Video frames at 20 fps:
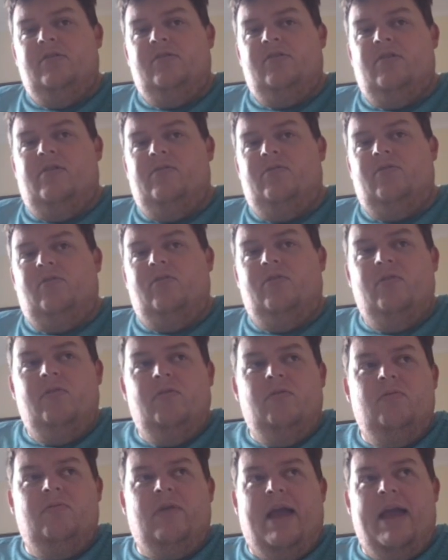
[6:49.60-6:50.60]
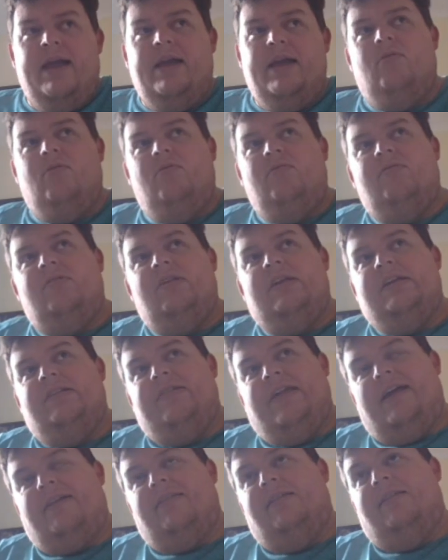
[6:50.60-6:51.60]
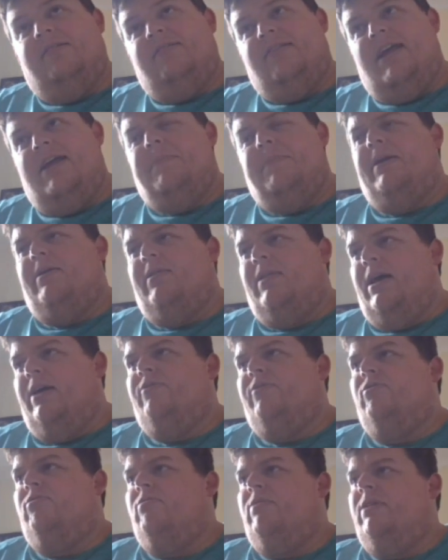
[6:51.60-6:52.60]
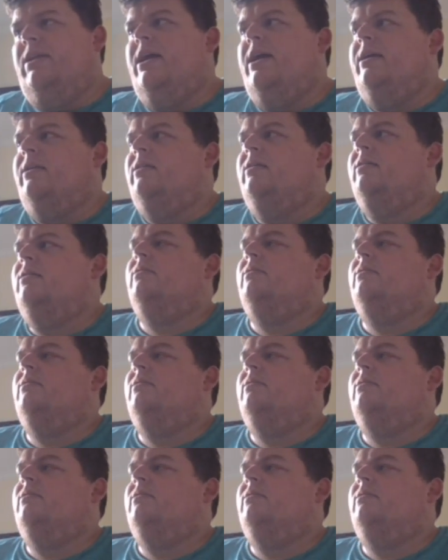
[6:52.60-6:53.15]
So two angles exactly the same equal 128.